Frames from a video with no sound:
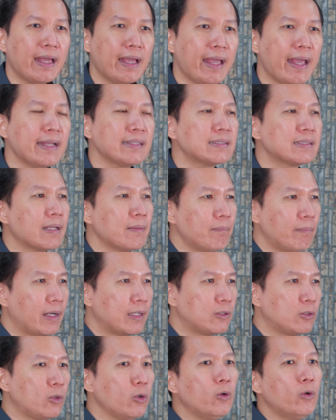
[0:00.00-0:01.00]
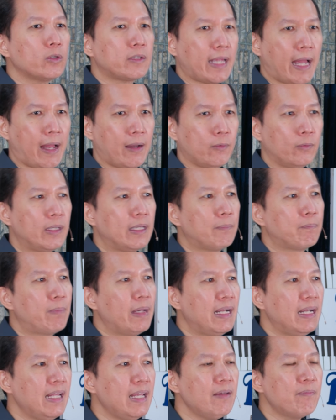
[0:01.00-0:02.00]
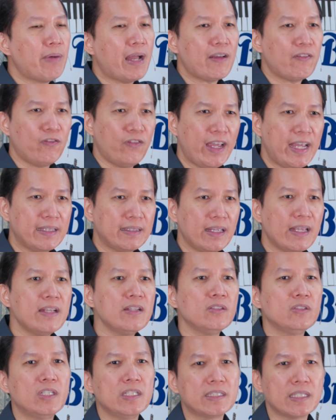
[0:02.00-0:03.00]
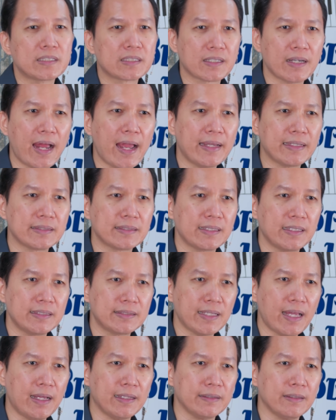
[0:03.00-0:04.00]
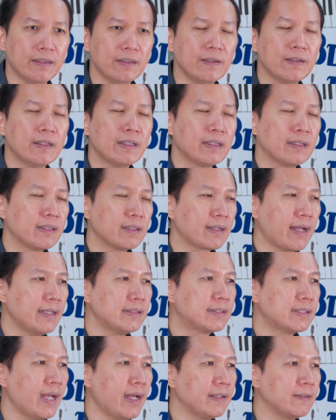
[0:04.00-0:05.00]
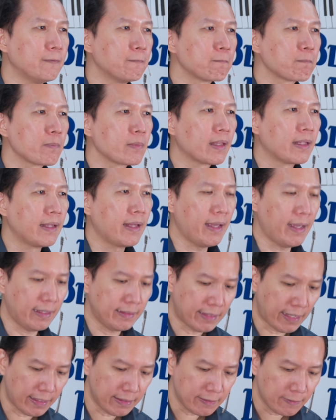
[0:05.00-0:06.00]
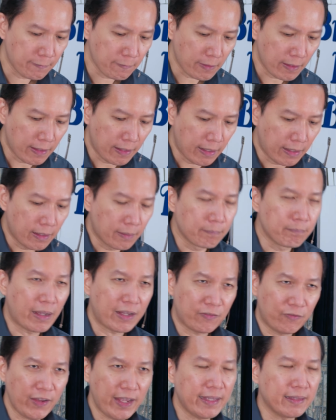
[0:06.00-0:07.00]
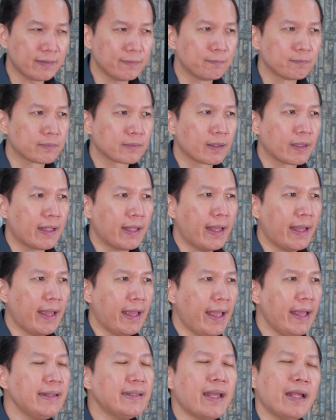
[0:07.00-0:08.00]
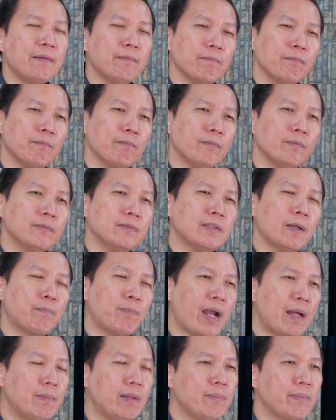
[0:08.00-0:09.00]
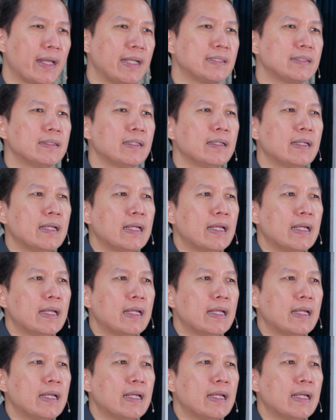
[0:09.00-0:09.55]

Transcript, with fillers: is magtuo ta. We believe by faith in Jesus Christ, His Son, no? God's Son. And then, by faith. And then, the problem is,